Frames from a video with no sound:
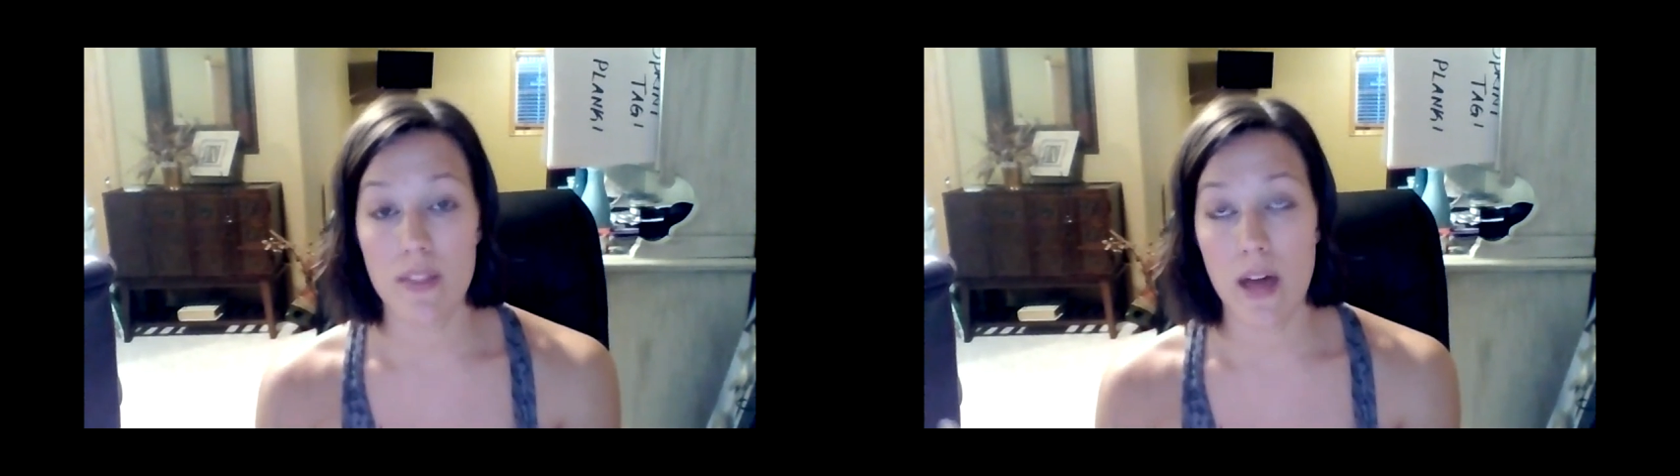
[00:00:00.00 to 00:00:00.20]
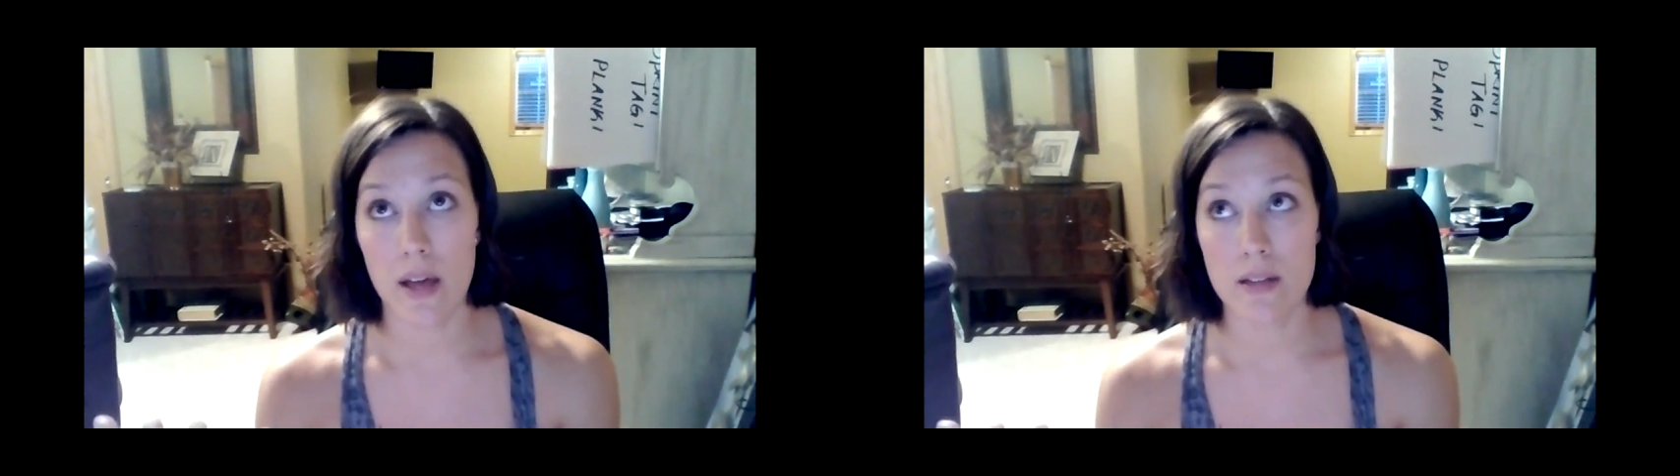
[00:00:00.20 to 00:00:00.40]

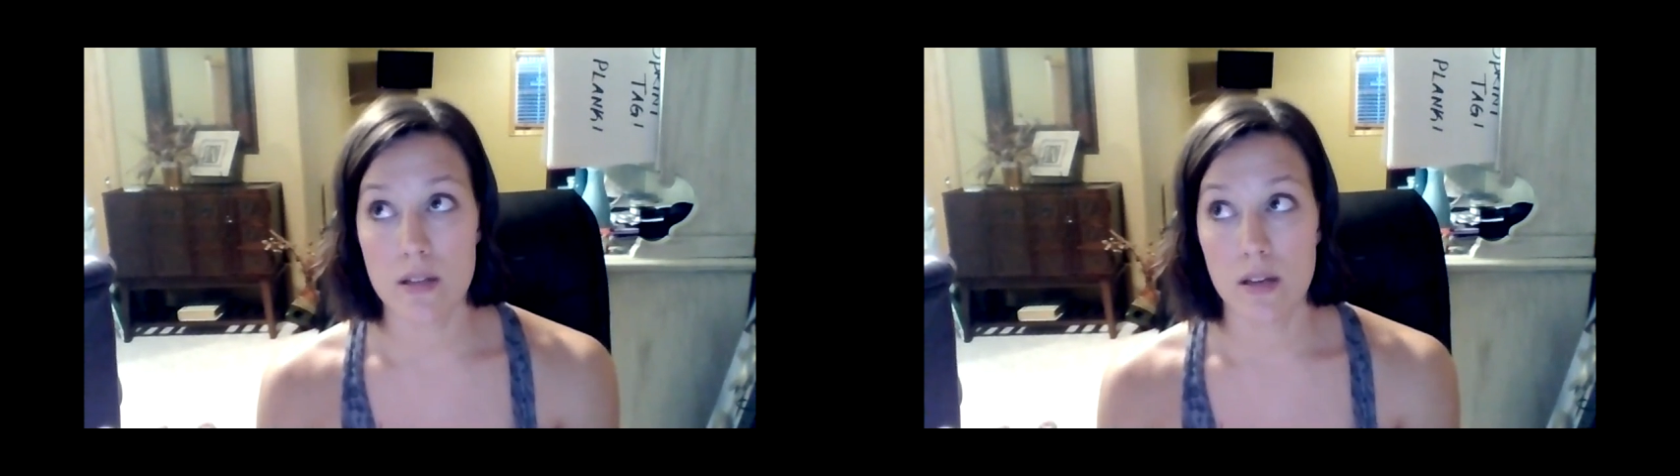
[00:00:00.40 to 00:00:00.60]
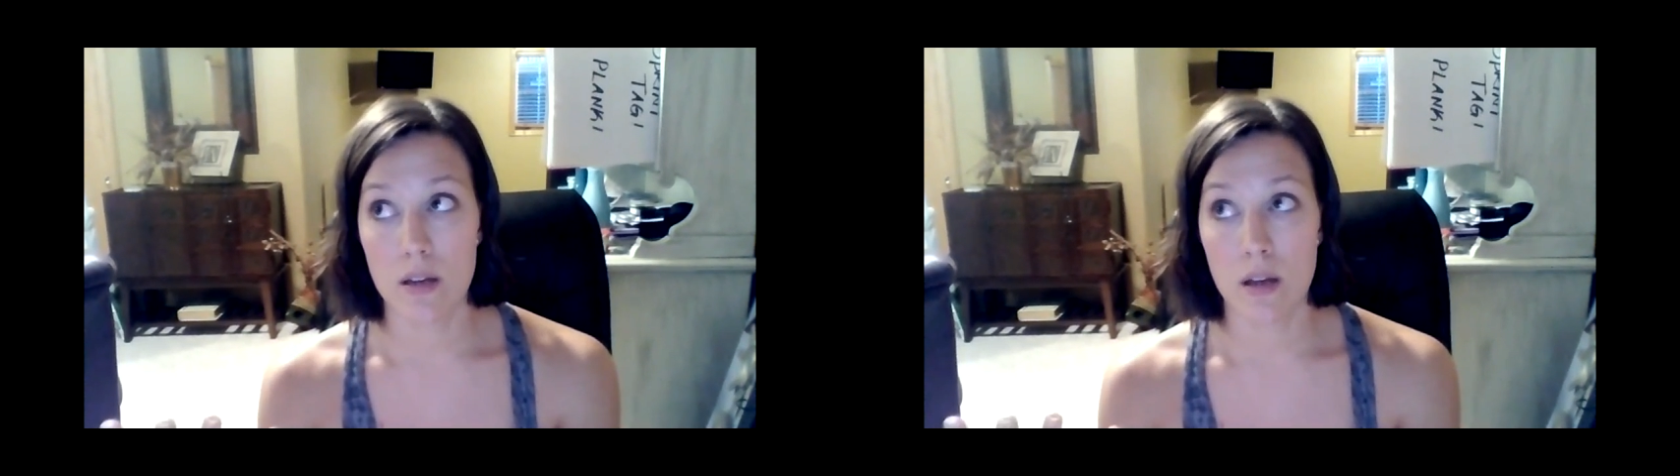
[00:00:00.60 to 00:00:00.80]
that
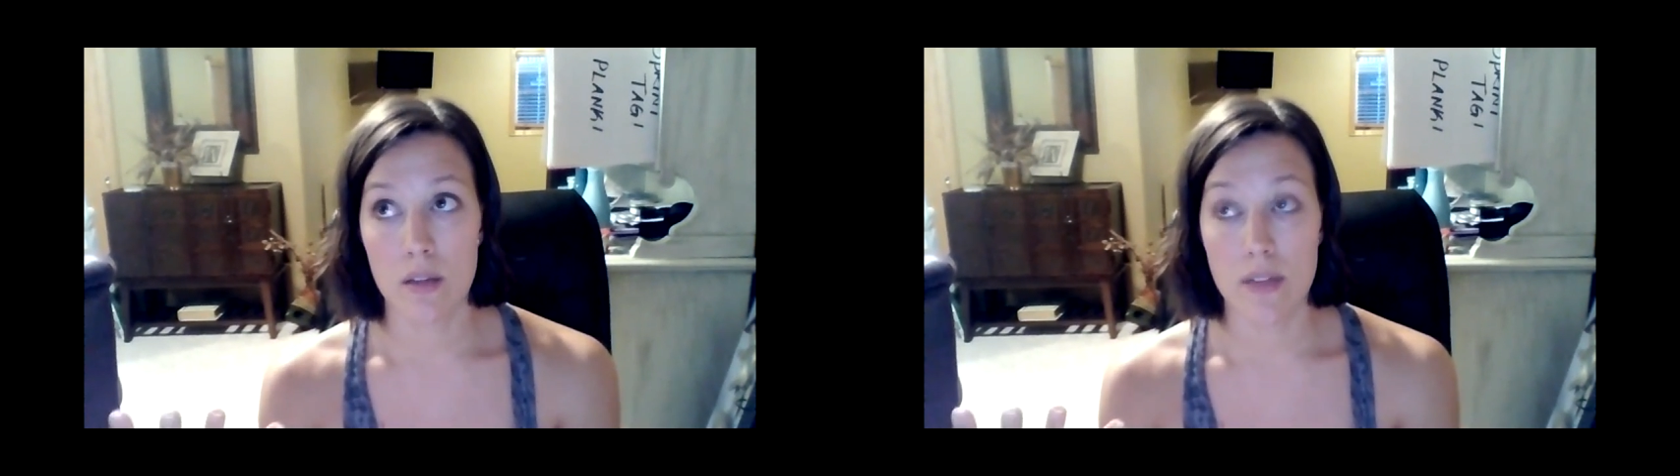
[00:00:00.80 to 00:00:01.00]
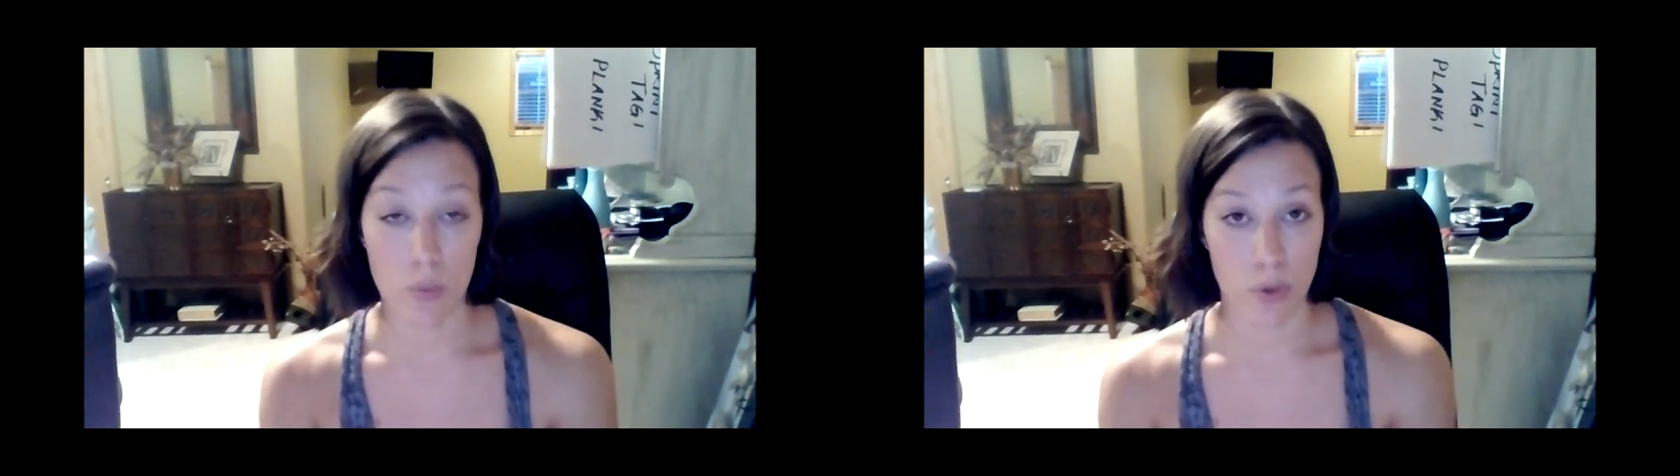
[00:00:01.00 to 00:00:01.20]

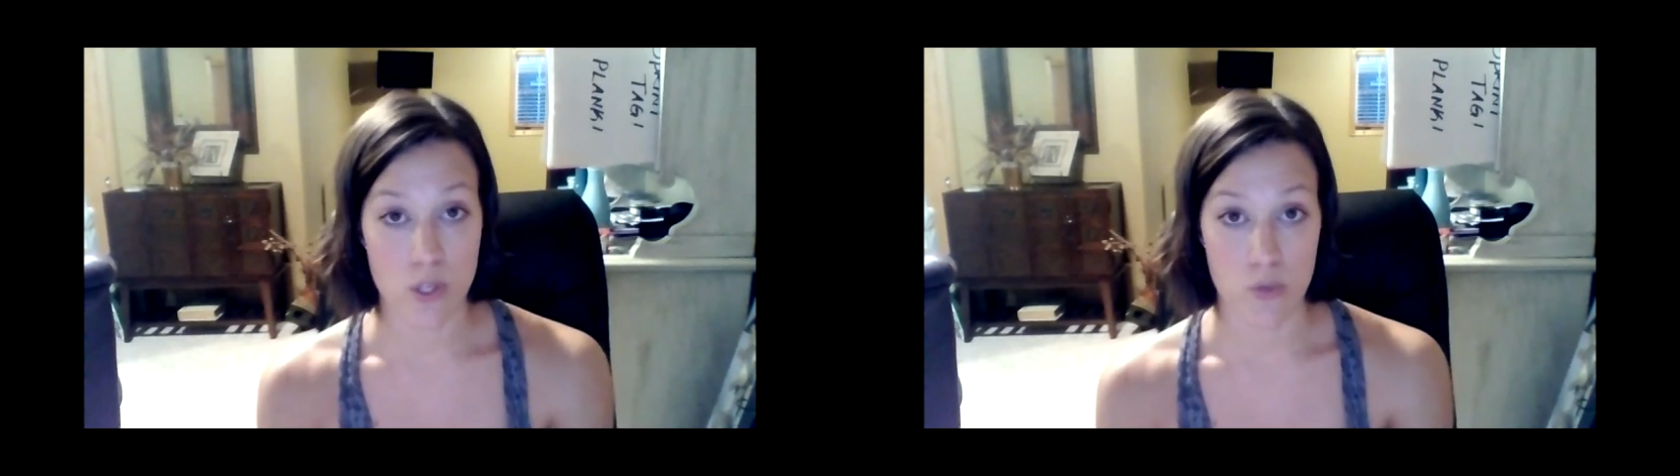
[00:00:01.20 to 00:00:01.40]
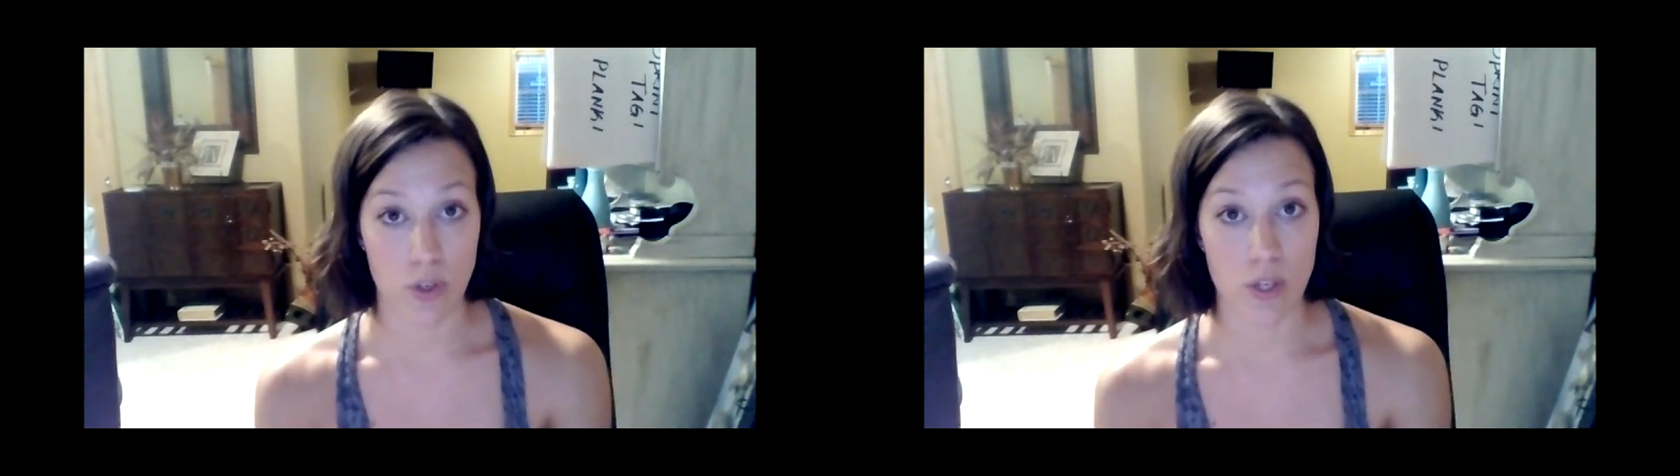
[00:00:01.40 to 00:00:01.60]

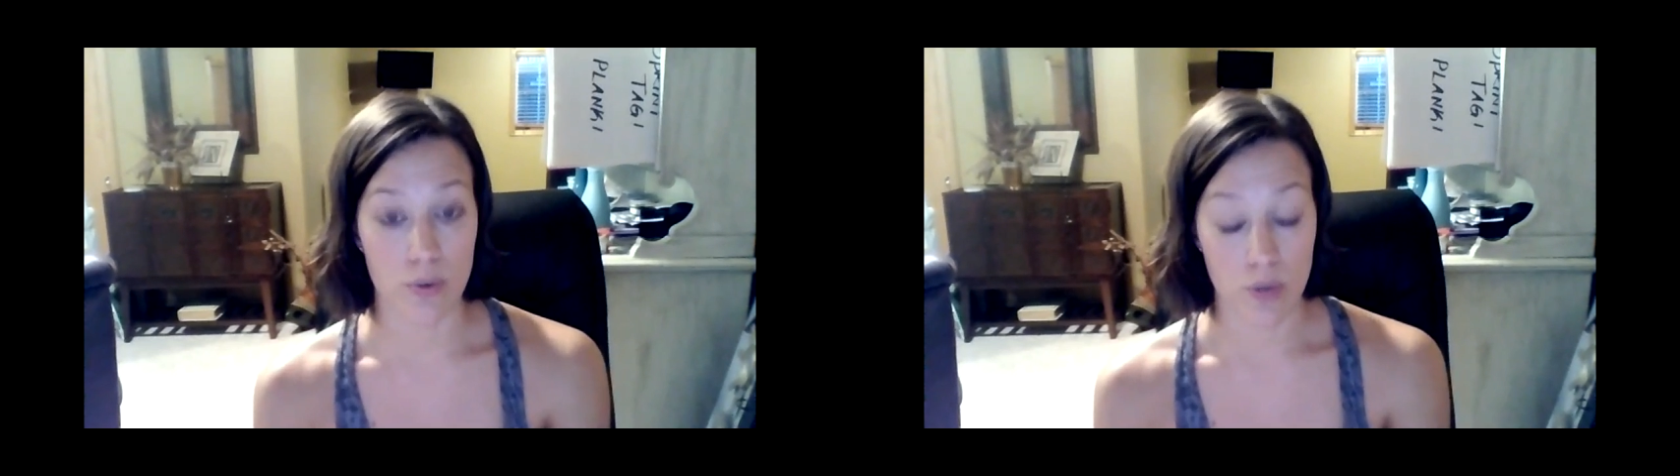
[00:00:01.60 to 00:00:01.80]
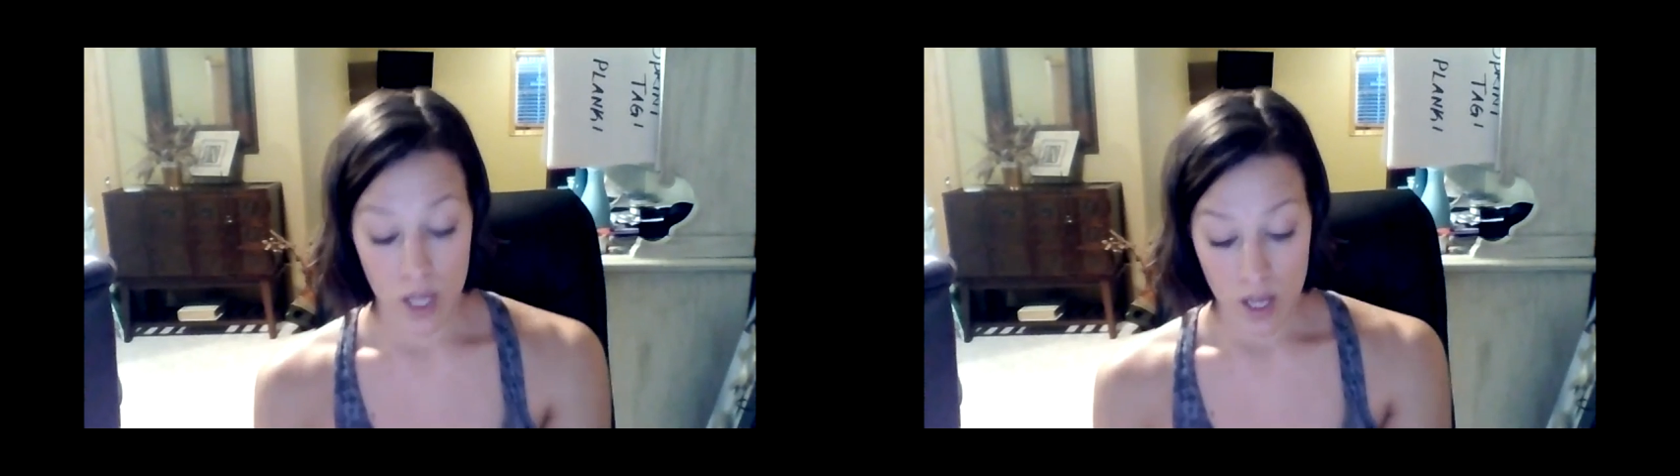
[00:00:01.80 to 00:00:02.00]
works for you.